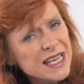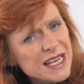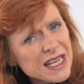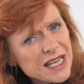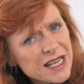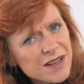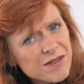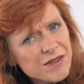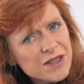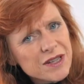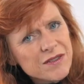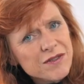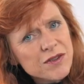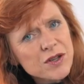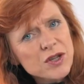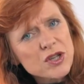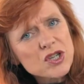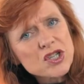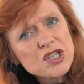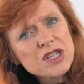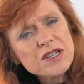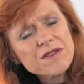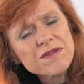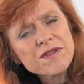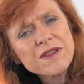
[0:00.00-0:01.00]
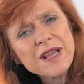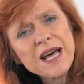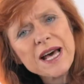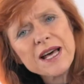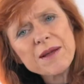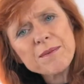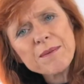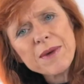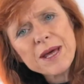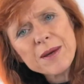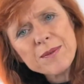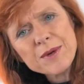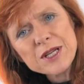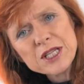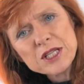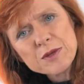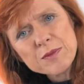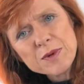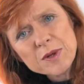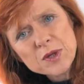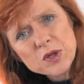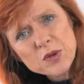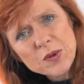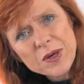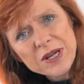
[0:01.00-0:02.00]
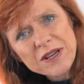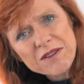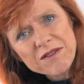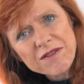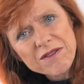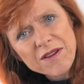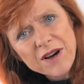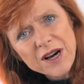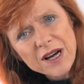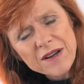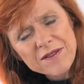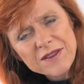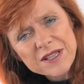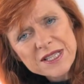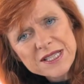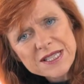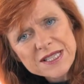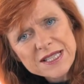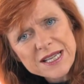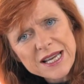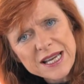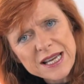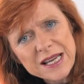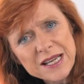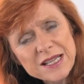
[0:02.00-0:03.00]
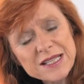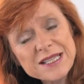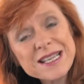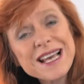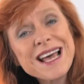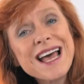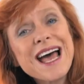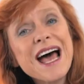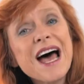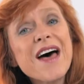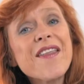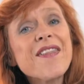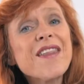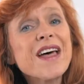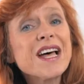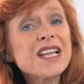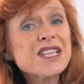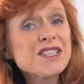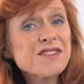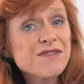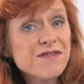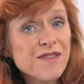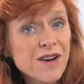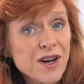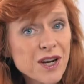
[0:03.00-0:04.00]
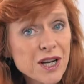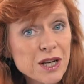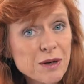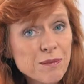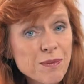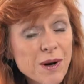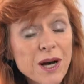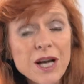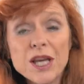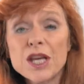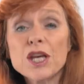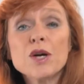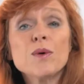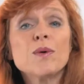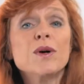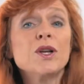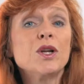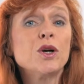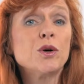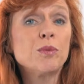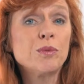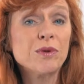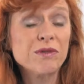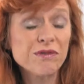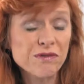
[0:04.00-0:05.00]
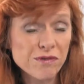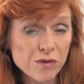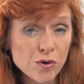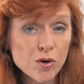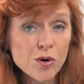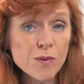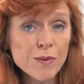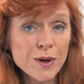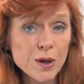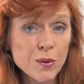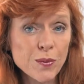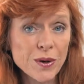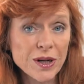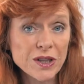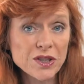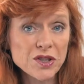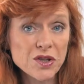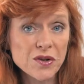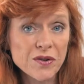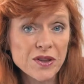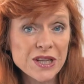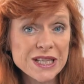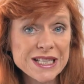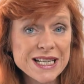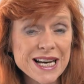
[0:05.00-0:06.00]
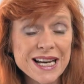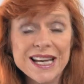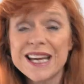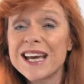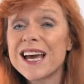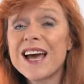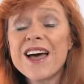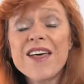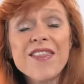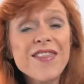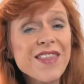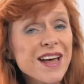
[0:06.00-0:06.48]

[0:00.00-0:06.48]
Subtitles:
even if you could shift that maybe to between 5 and 6, and that's fine by you and you're performing well during the day,